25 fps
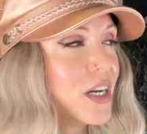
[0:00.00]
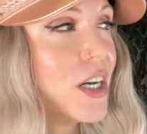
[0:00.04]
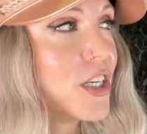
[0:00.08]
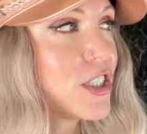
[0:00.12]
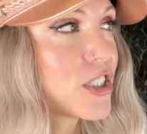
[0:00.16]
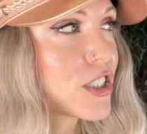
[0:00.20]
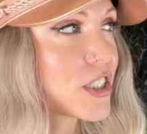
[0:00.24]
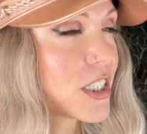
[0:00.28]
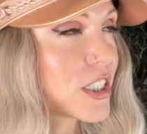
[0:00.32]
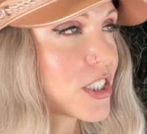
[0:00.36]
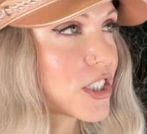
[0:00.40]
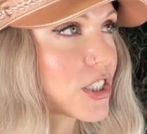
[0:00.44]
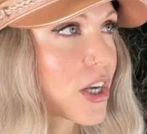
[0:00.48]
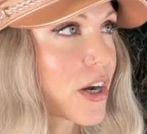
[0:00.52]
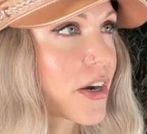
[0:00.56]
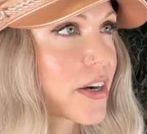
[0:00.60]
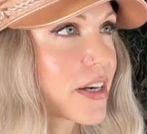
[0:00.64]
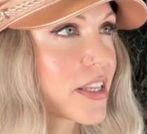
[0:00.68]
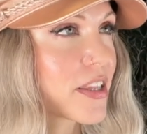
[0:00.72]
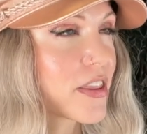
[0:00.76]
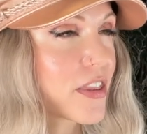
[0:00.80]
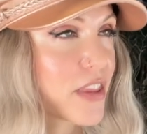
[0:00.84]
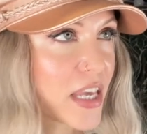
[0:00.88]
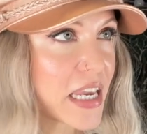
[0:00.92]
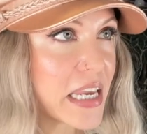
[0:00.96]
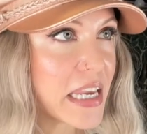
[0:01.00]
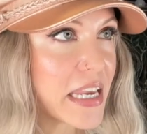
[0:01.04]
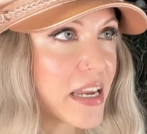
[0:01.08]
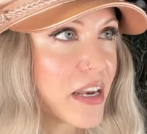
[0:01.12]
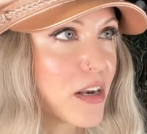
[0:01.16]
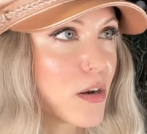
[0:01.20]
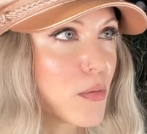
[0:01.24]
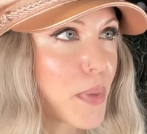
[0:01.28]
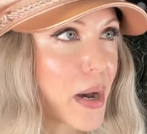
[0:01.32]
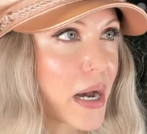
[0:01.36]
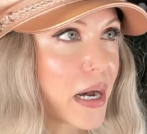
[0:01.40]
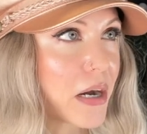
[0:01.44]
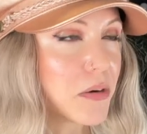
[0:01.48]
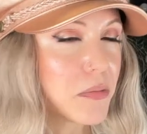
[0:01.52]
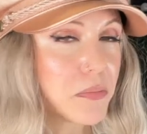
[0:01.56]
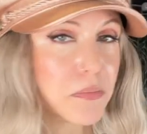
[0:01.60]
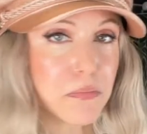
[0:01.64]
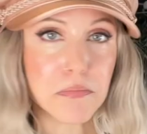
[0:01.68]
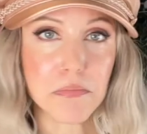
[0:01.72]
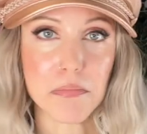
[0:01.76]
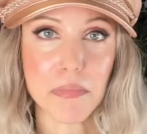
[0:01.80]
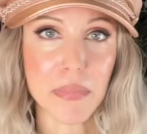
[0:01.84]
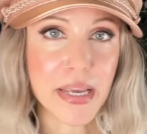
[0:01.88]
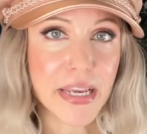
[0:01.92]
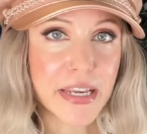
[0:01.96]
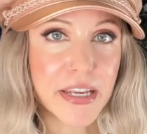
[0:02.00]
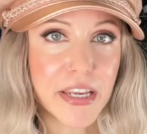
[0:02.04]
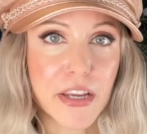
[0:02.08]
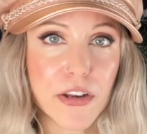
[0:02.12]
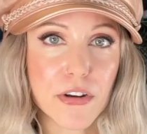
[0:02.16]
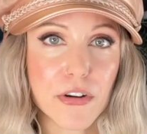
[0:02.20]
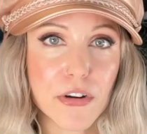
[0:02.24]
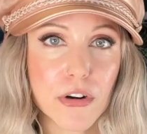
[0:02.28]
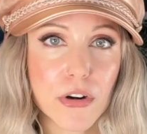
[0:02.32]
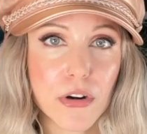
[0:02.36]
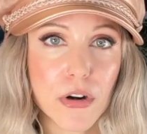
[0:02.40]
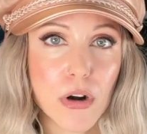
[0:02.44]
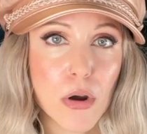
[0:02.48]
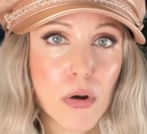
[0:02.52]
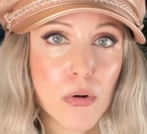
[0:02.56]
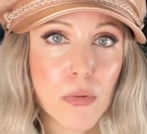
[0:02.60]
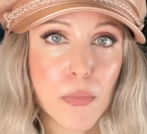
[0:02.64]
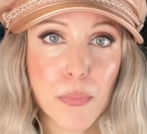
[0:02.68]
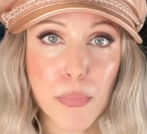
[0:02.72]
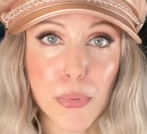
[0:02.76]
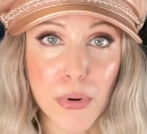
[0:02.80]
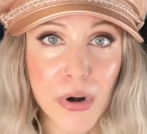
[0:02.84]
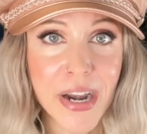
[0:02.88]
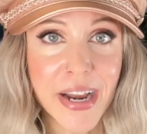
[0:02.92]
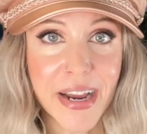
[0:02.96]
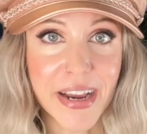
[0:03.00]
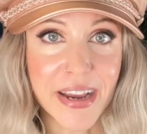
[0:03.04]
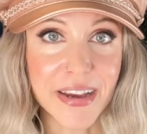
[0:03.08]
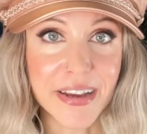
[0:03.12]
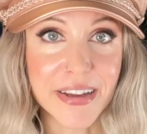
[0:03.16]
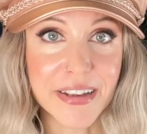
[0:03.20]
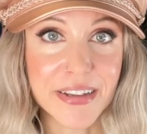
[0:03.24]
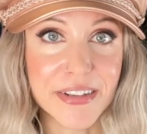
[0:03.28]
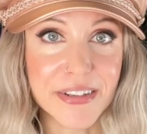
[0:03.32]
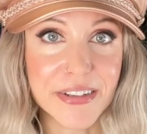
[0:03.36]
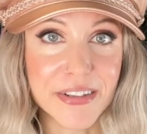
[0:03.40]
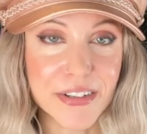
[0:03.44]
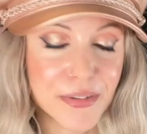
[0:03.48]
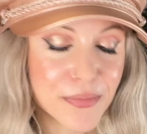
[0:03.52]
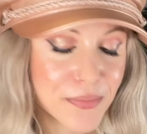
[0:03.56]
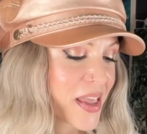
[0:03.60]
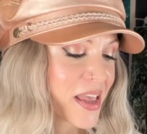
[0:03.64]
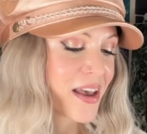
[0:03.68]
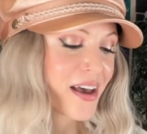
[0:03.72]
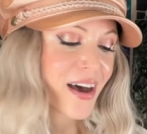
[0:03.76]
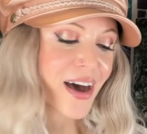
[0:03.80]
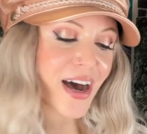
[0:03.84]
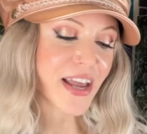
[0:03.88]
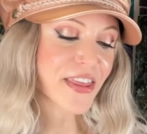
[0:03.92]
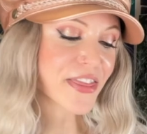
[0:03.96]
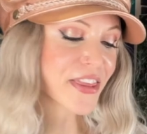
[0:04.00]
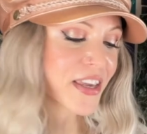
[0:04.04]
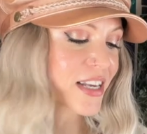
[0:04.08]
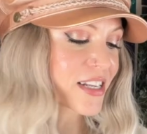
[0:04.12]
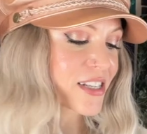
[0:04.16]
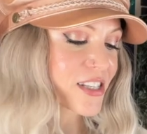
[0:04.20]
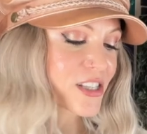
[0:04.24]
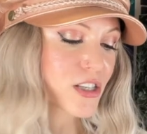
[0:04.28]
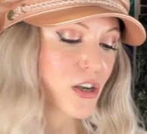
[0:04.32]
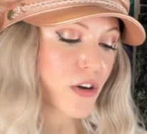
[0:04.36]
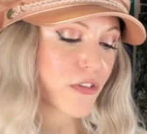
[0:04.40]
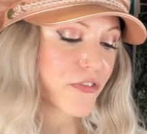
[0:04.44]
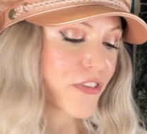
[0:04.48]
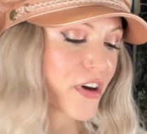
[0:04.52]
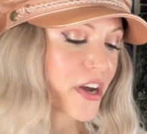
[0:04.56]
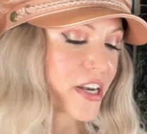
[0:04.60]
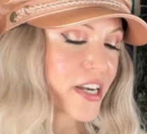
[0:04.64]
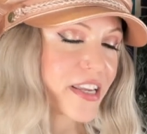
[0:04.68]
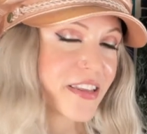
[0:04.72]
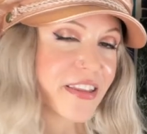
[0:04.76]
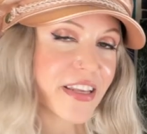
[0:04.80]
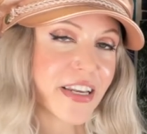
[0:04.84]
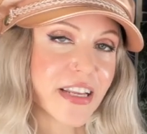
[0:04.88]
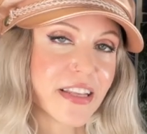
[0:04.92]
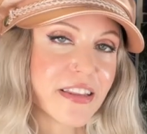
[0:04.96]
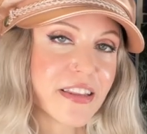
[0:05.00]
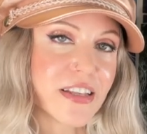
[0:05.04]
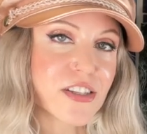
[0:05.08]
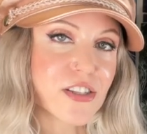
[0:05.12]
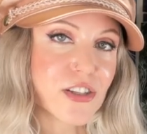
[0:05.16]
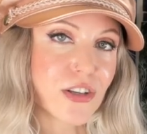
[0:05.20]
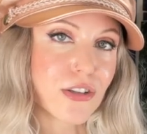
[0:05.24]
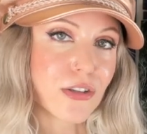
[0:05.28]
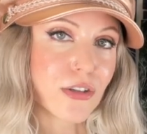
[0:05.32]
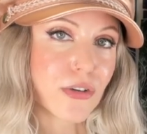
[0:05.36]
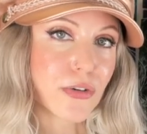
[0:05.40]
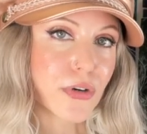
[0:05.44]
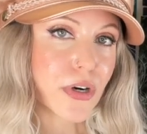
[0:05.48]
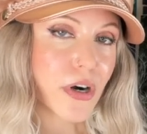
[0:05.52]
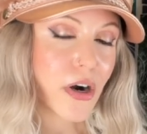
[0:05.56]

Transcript: She started thinking about making her own brand. I think it's so funny that in this Allure